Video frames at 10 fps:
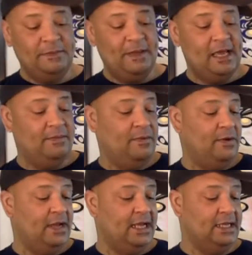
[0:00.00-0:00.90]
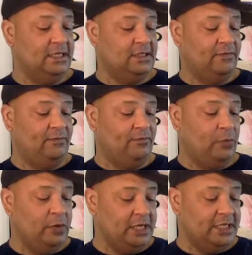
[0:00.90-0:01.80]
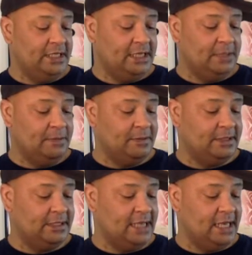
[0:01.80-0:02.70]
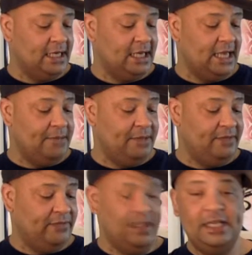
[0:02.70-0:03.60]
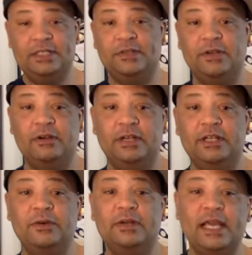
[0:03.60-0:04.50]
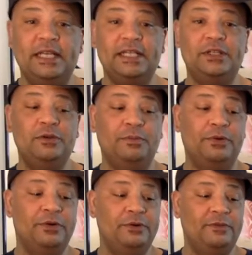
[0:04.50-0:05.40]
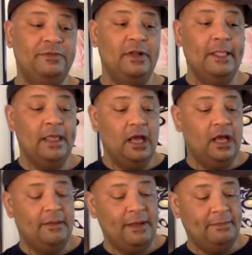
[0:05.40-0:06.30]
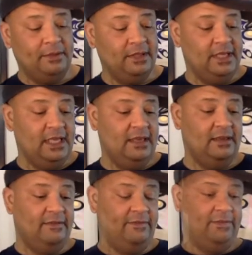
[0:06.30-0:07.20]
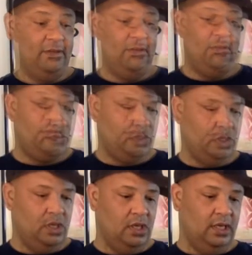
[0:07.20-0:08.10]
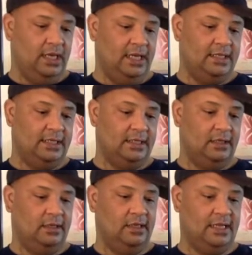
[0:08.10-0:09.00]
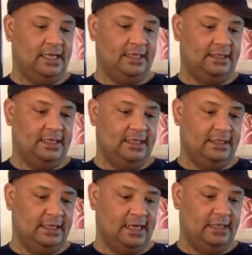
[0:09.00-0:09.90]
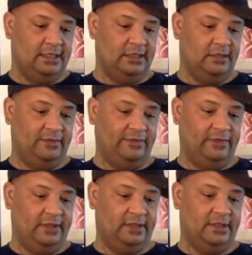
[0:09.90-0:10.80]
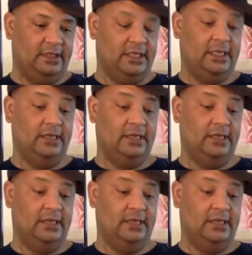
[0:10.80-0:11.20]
bad boy is 46% ABV, so you already know 92 proof. Um, I believe. Yeah, it doesn't look like it says non-chill filtered on here